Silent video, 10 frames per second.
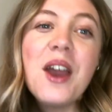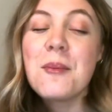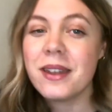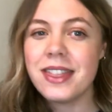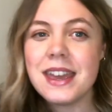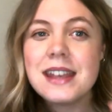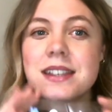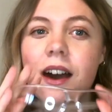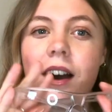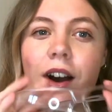But these
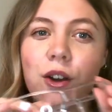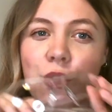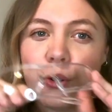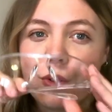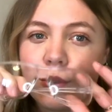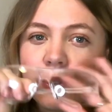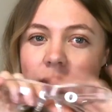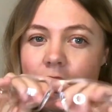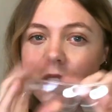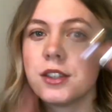are goggles,
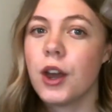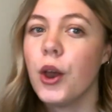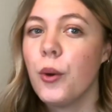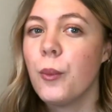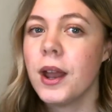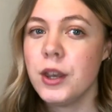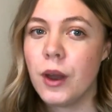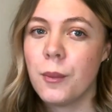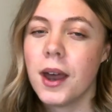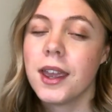so when you
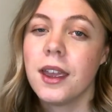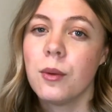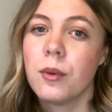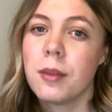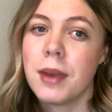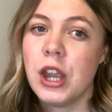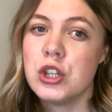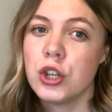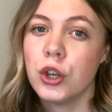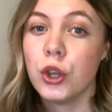are working with a
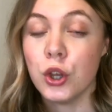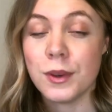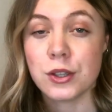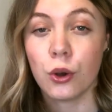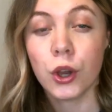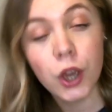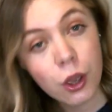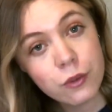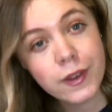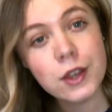patient who has got
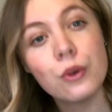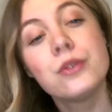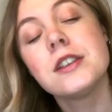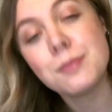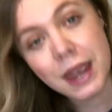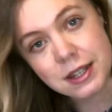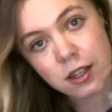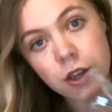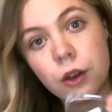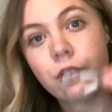COVID or suspected
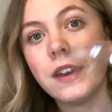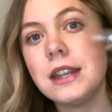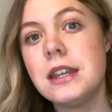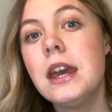COVID,